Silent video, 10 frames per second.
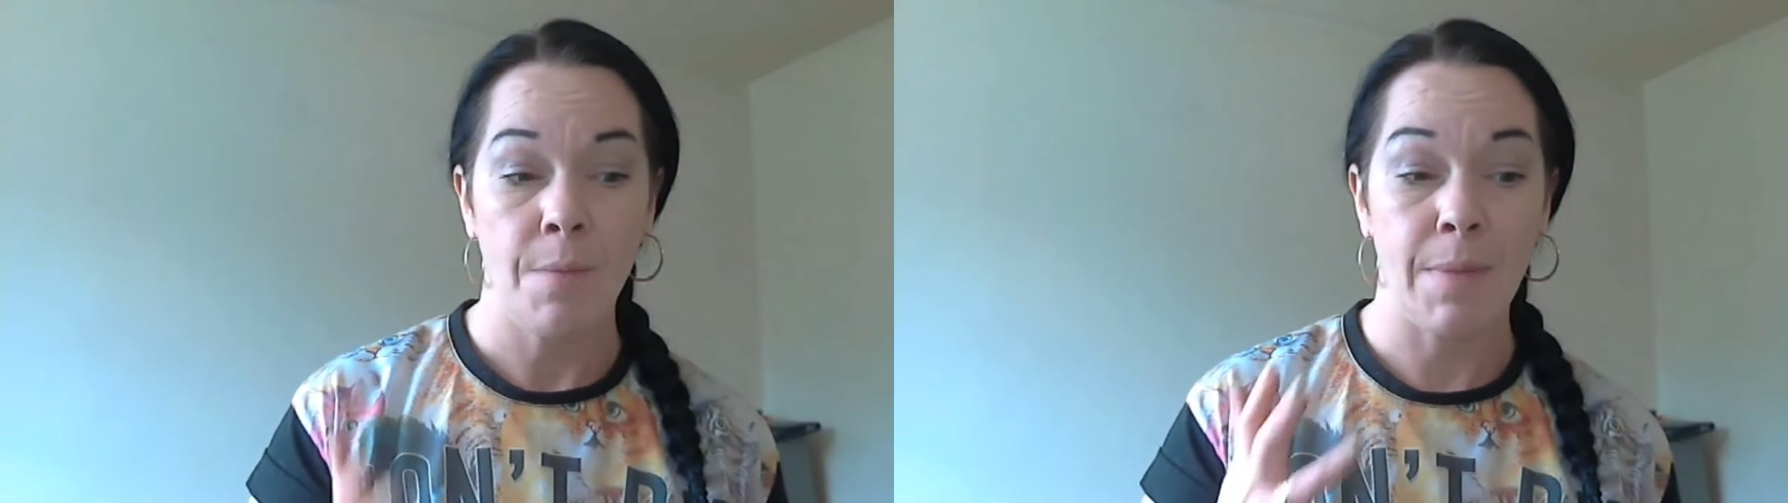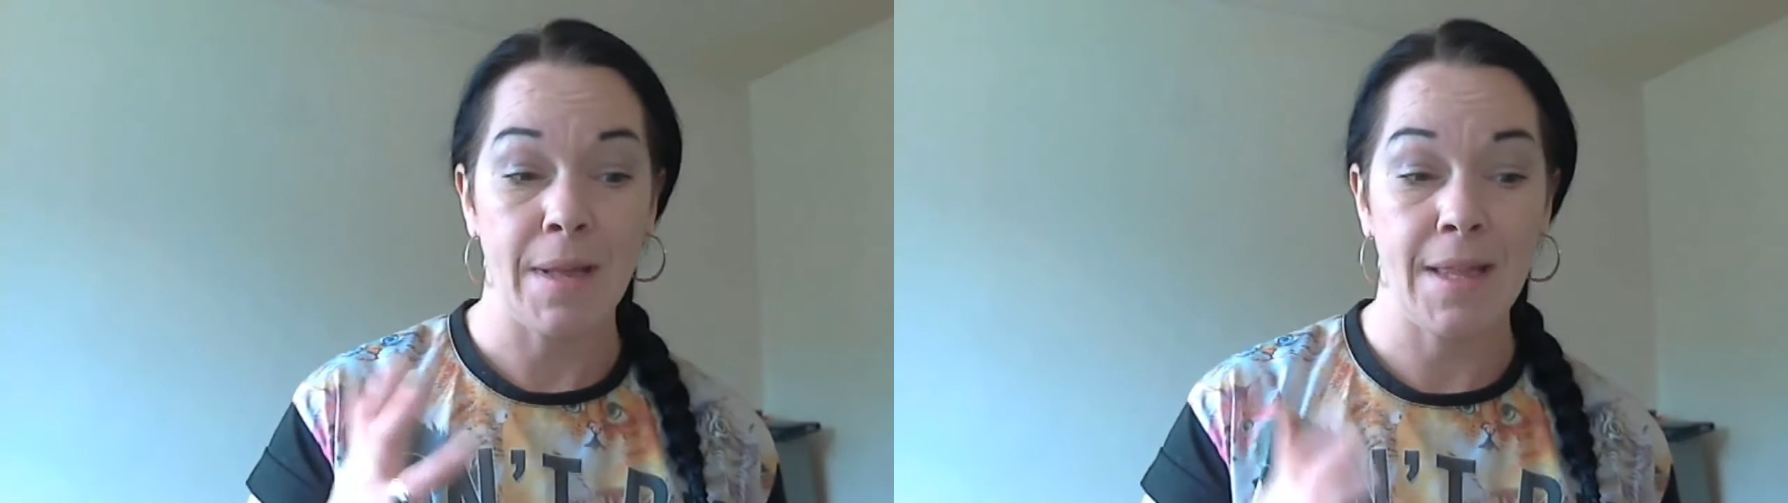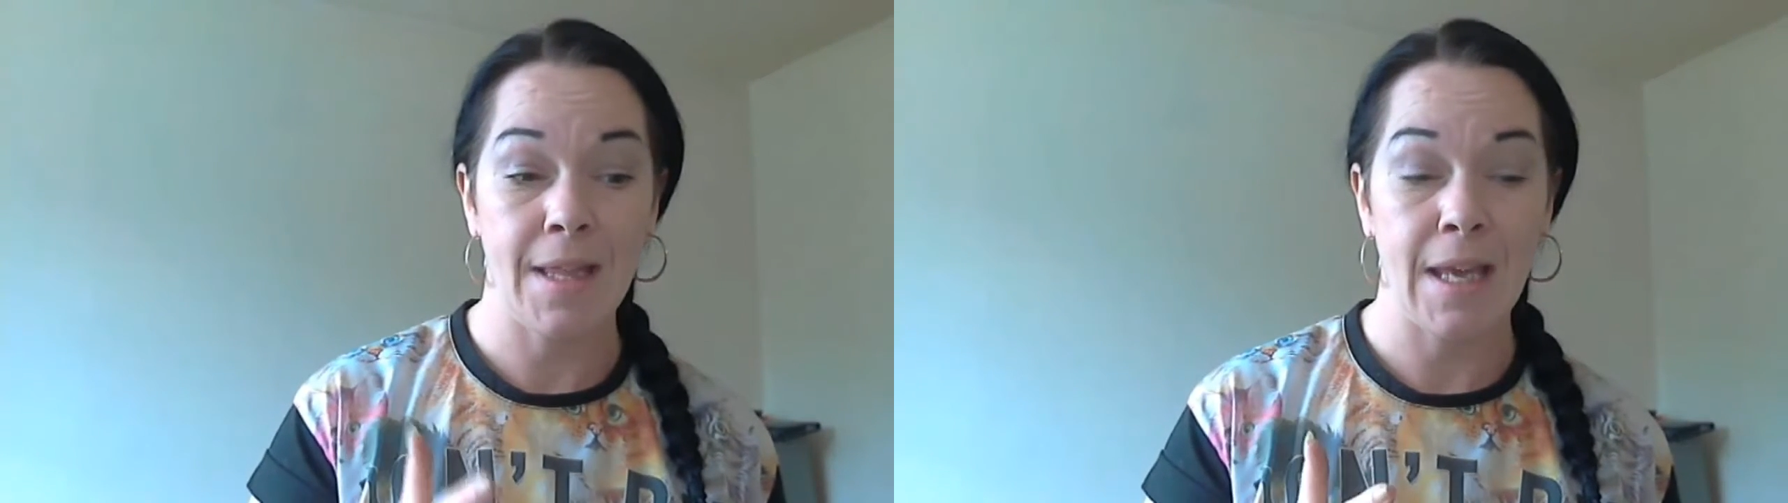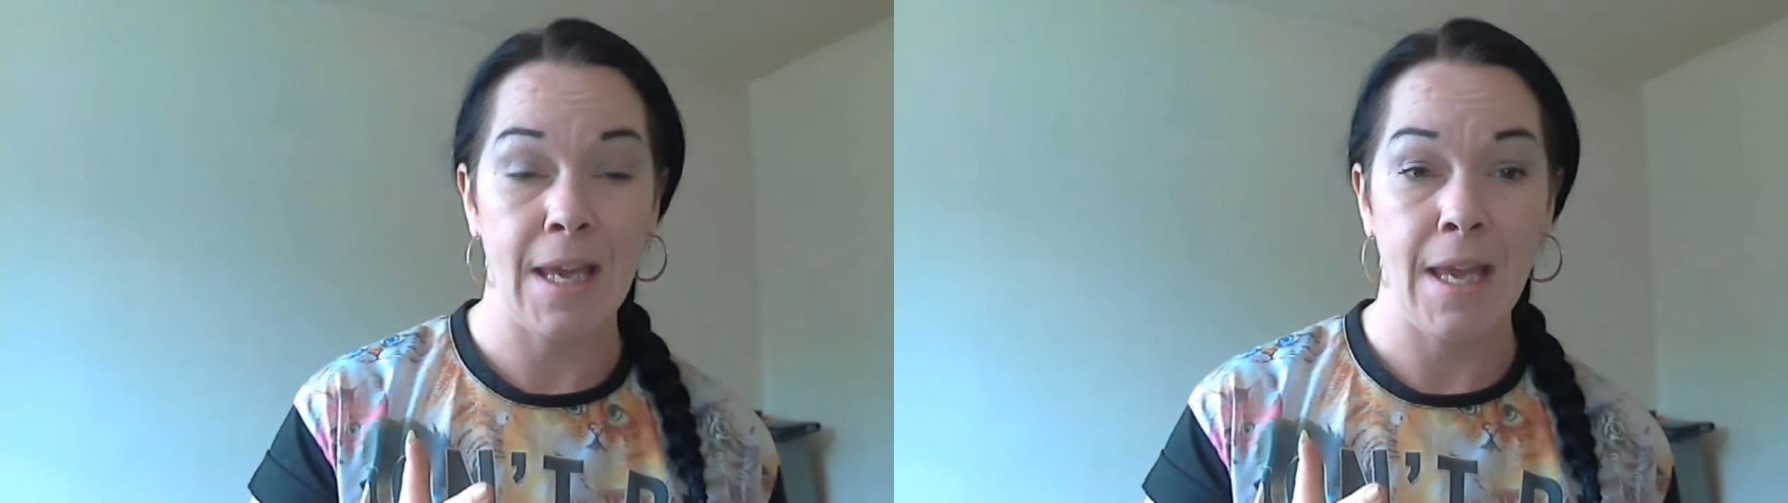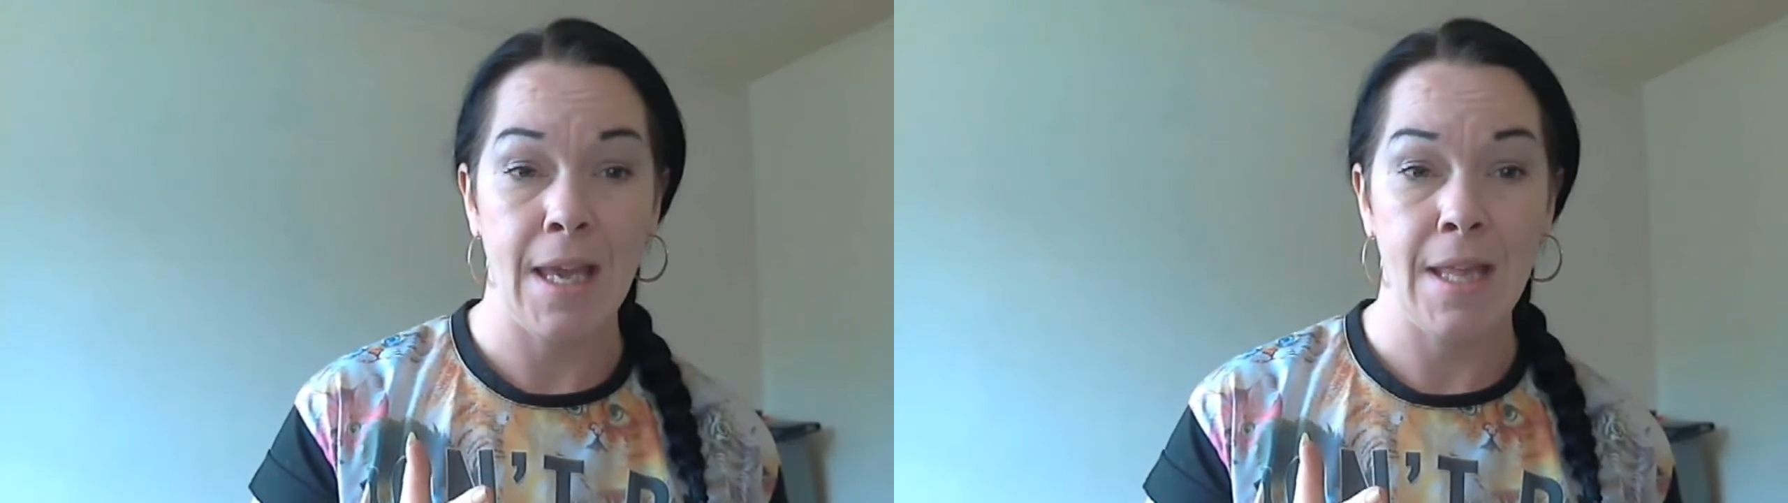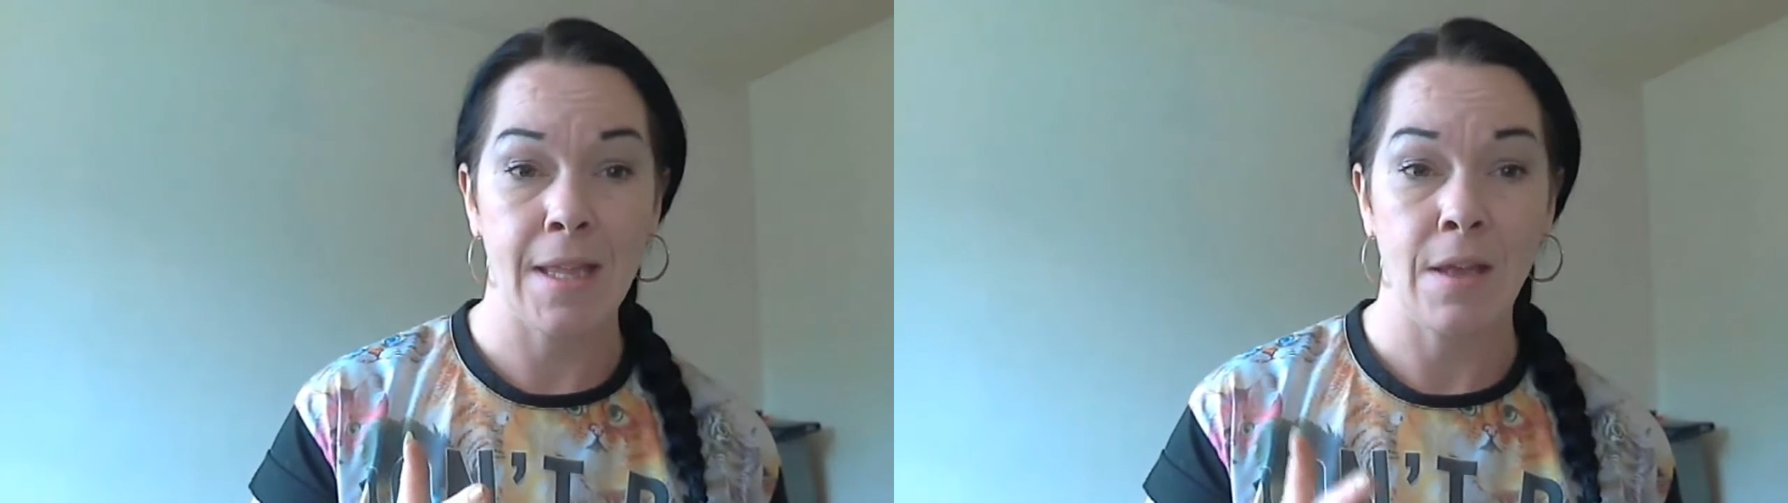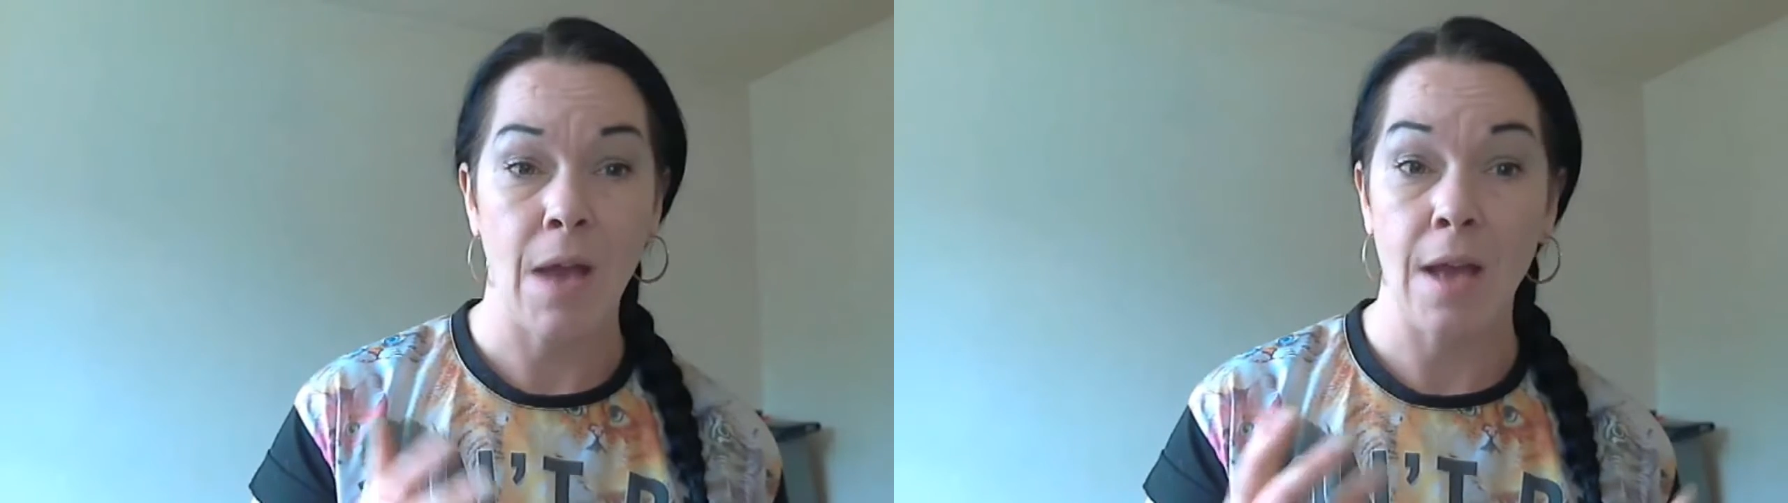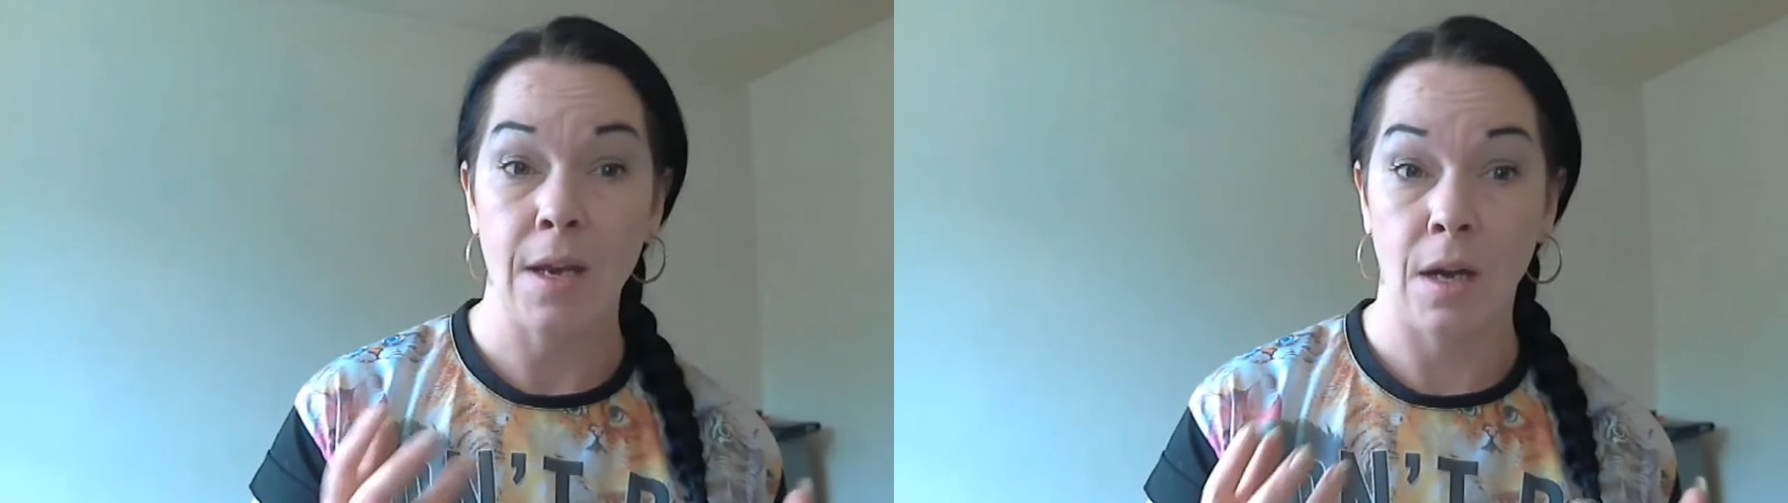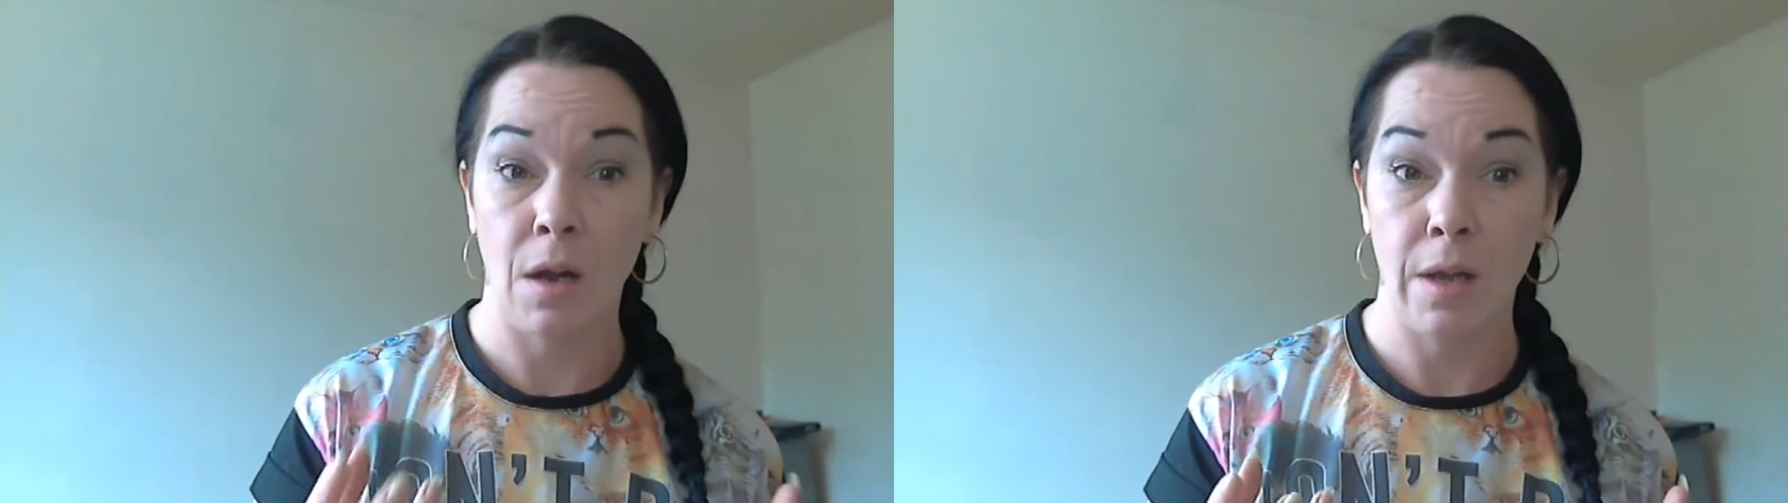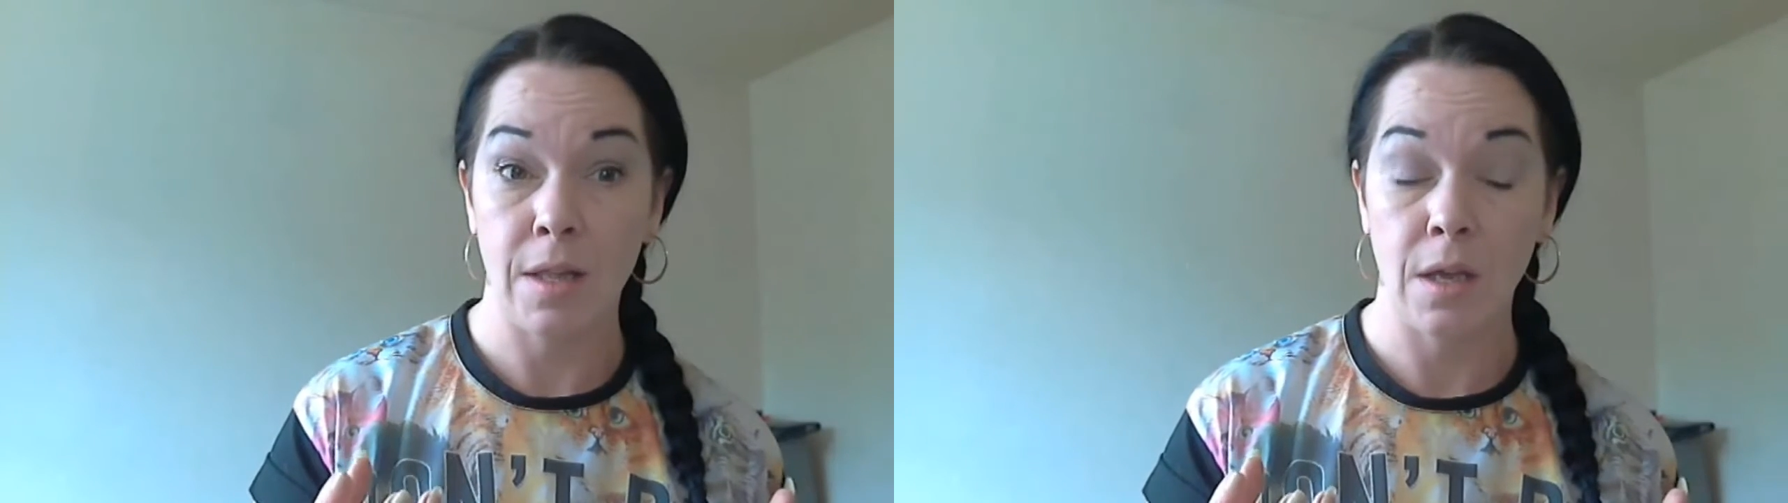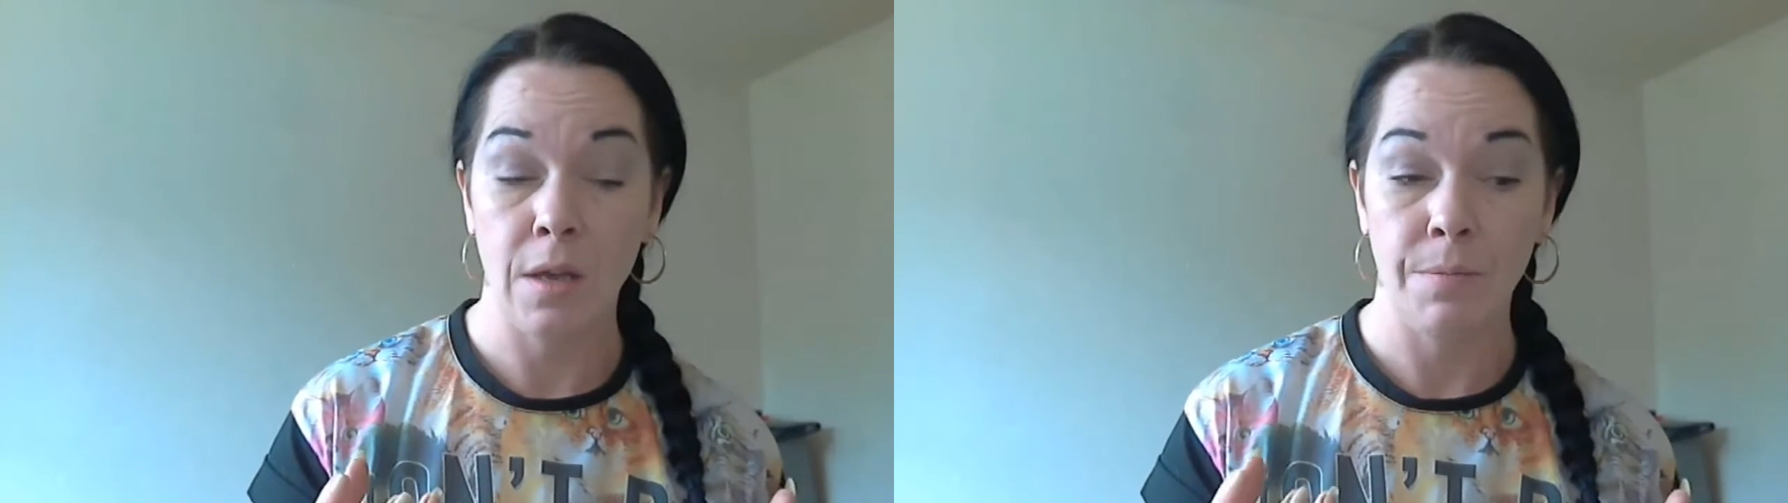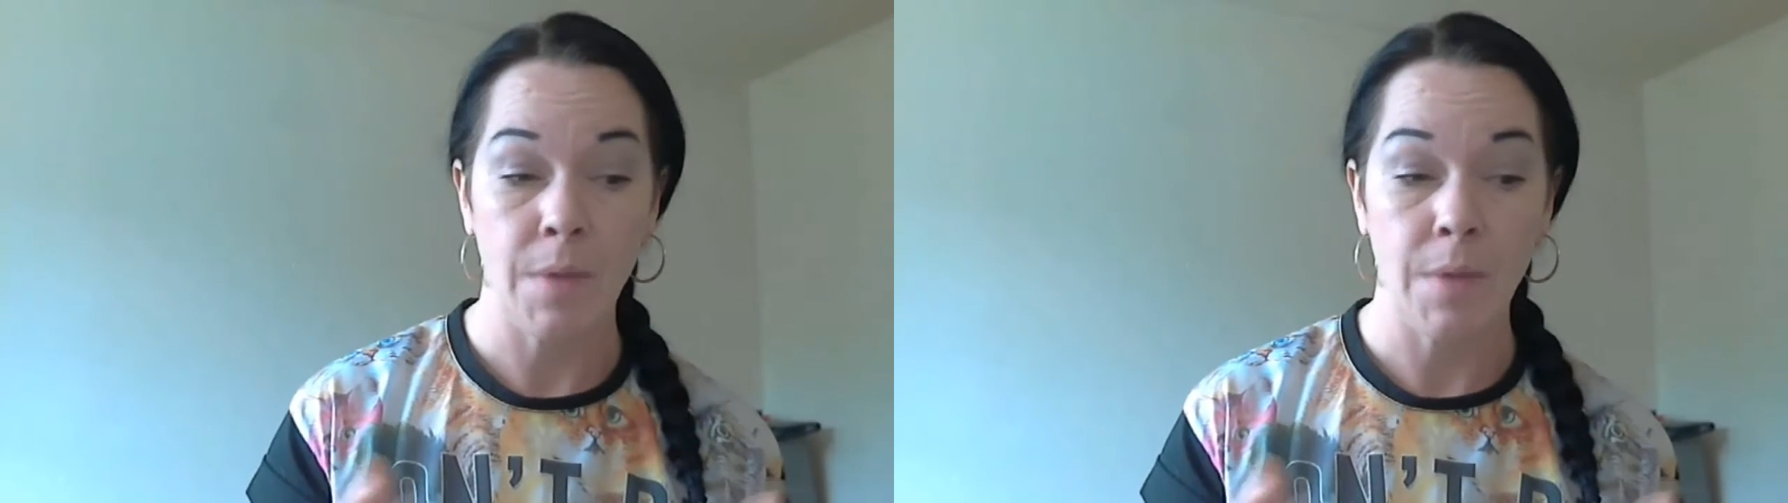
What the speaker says: my ciggies and the lighter,